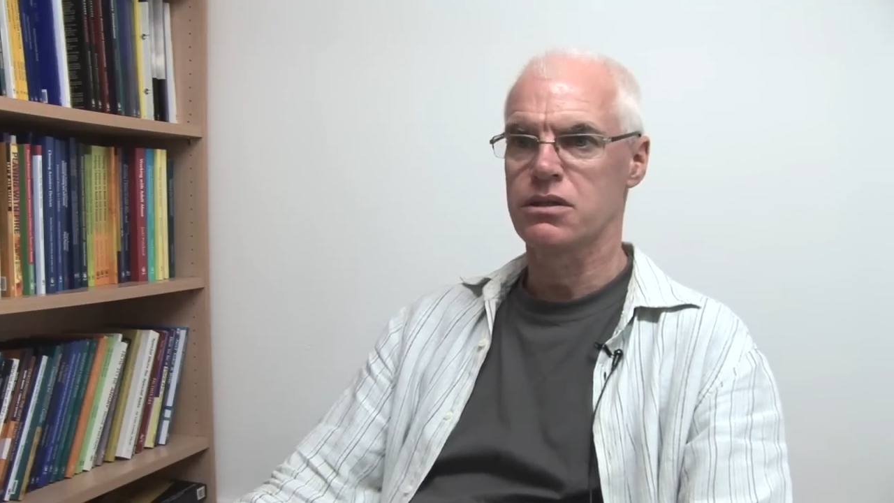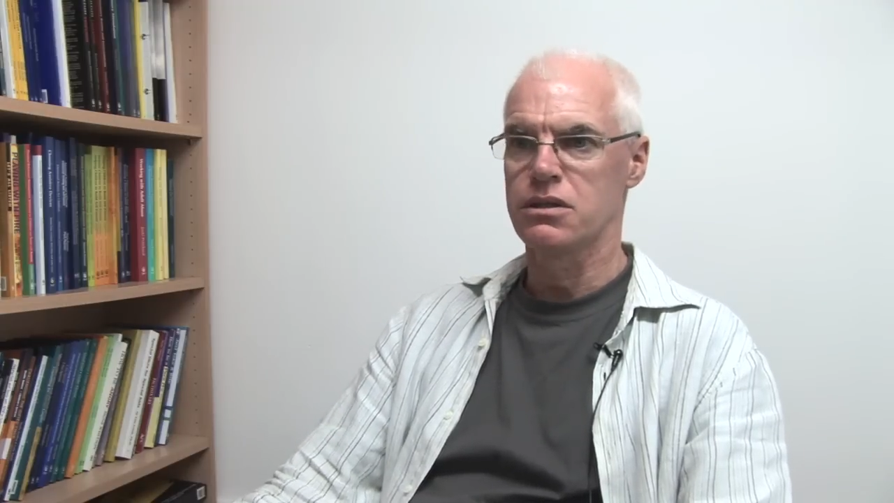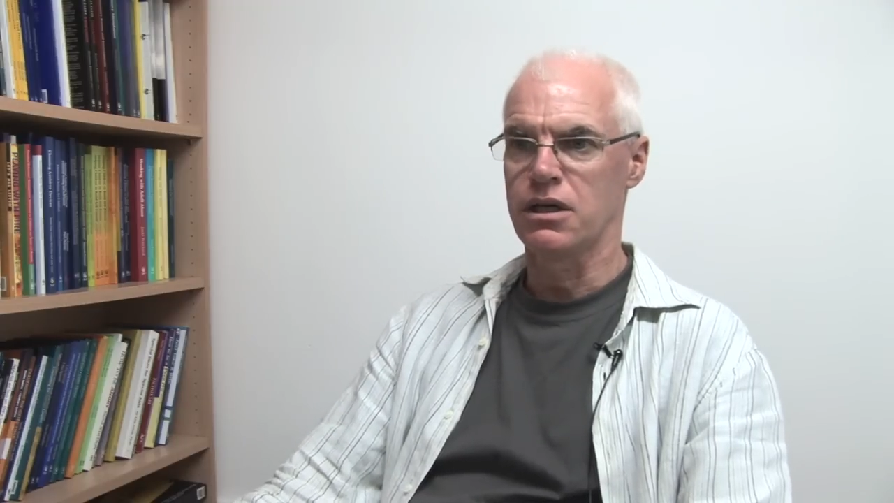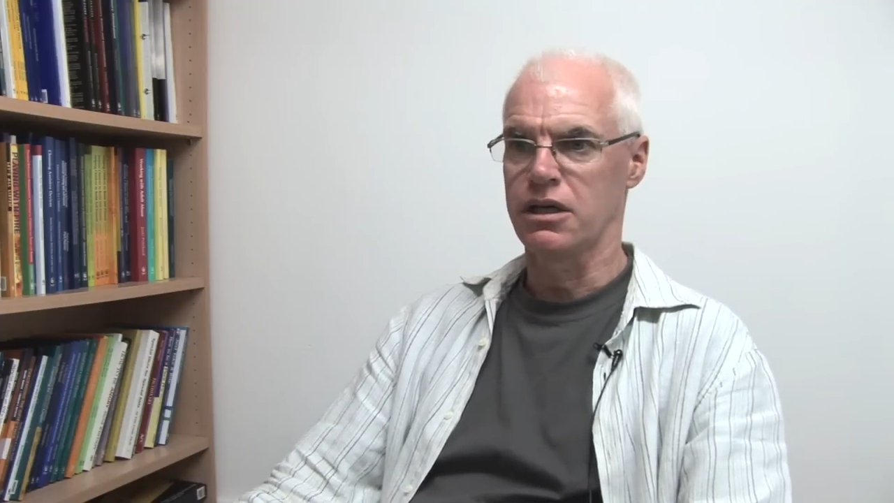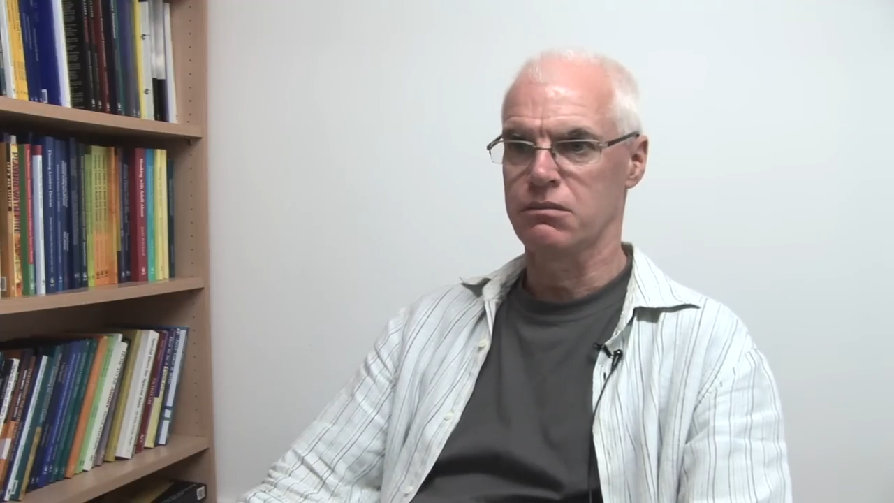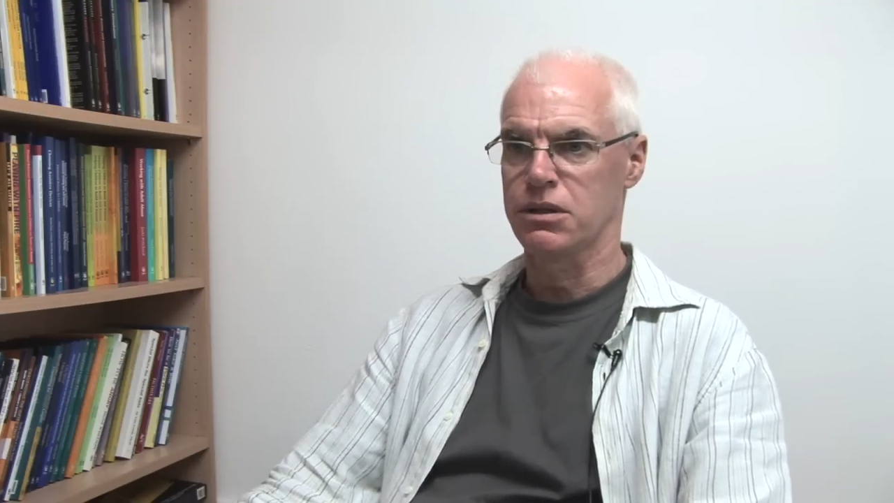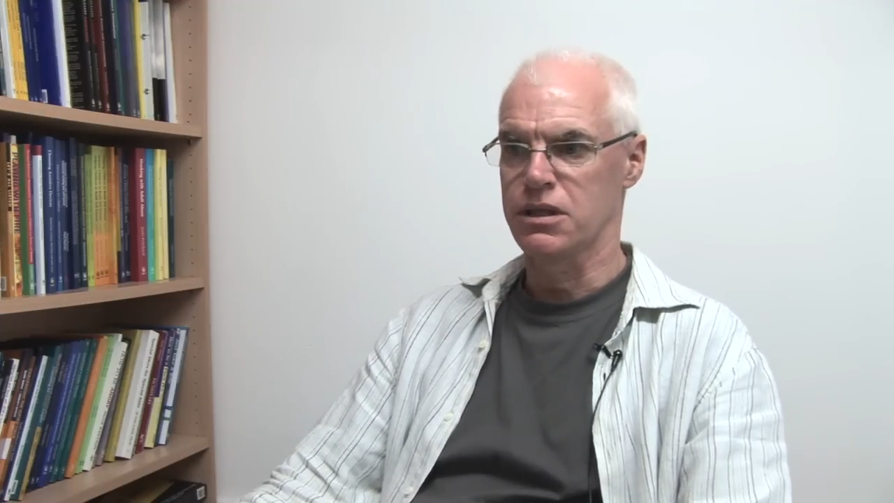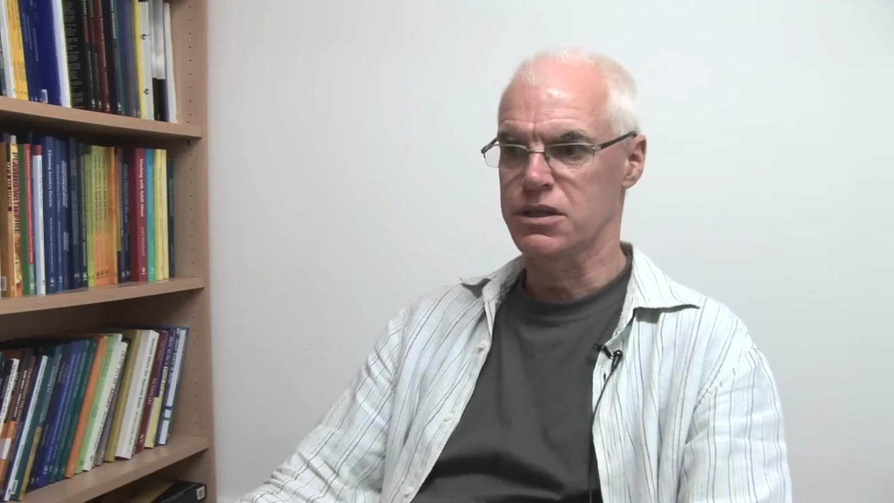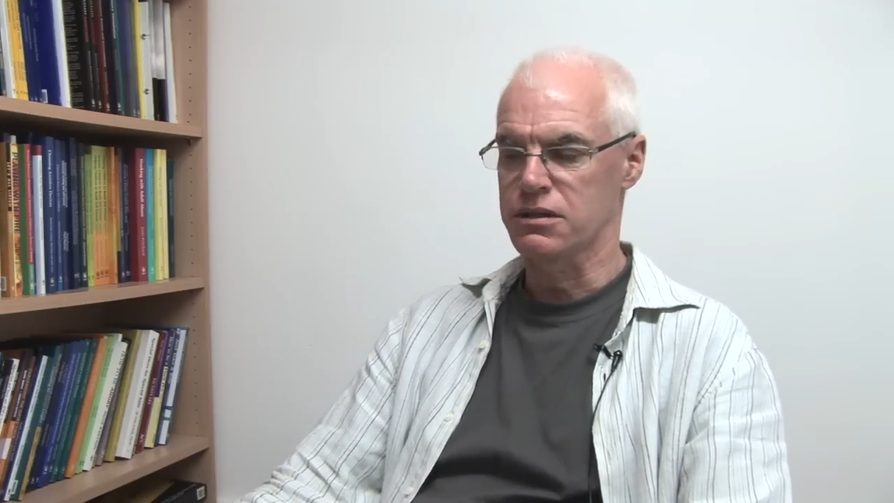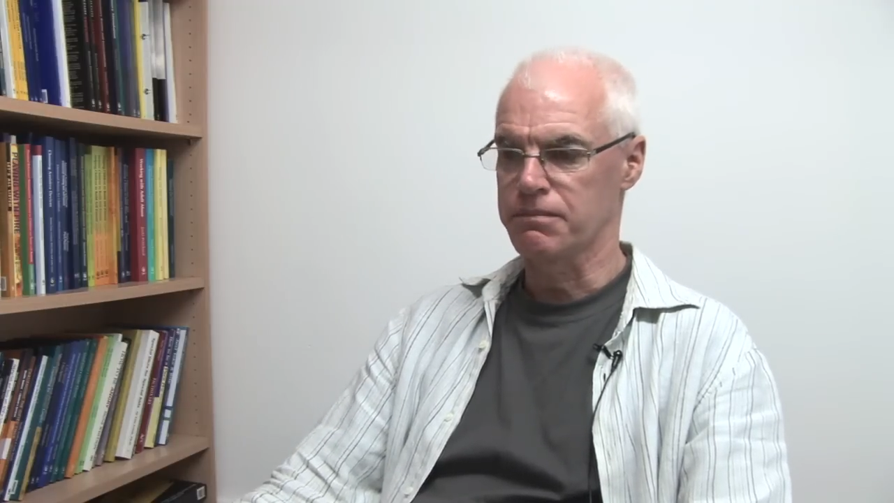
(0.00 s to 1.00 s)
to the dying
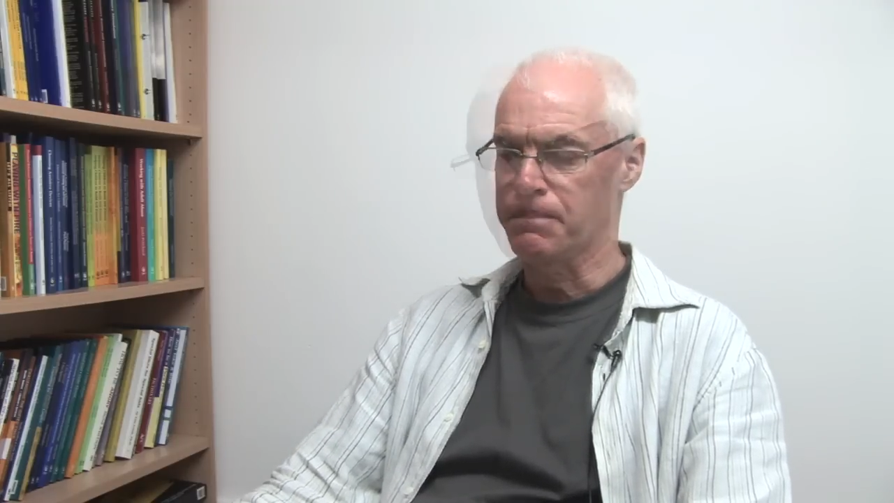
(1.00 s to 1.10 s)
person.